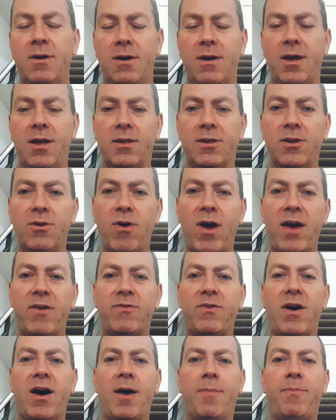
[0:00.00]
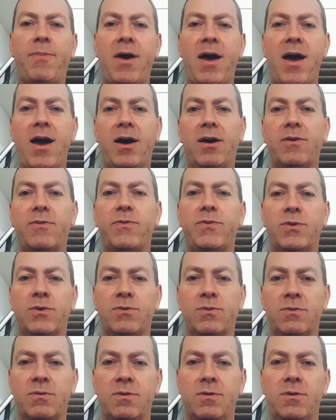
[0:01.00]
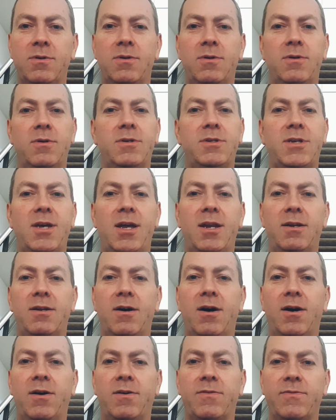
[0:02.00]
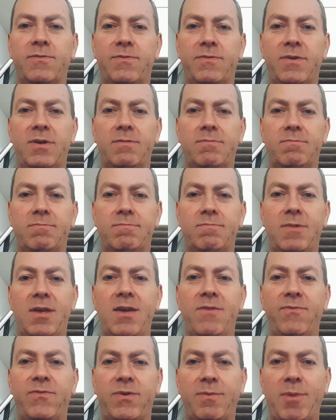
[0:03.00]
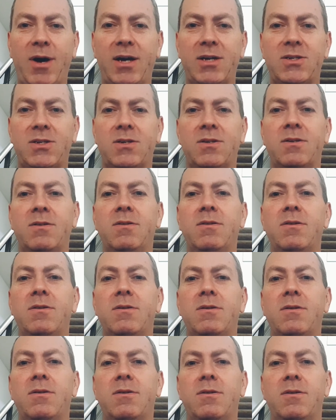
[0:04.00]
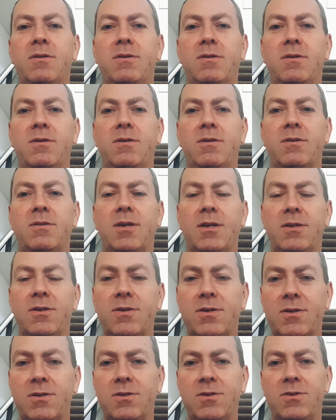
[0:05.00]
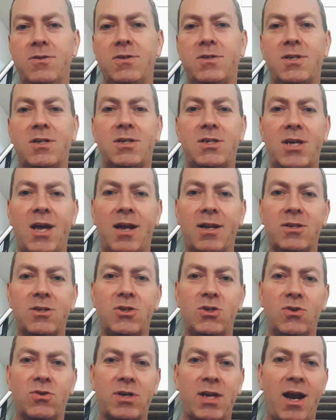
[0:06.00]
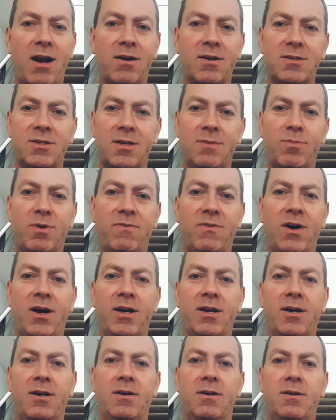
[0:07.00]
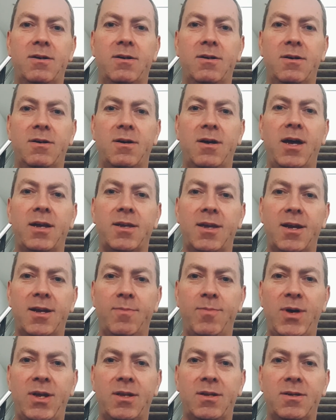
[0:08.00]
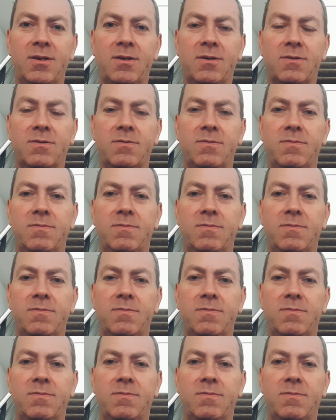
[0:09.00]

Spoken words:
and you have a powerful set of information that you can use to challenge your currency provider and get a better deal.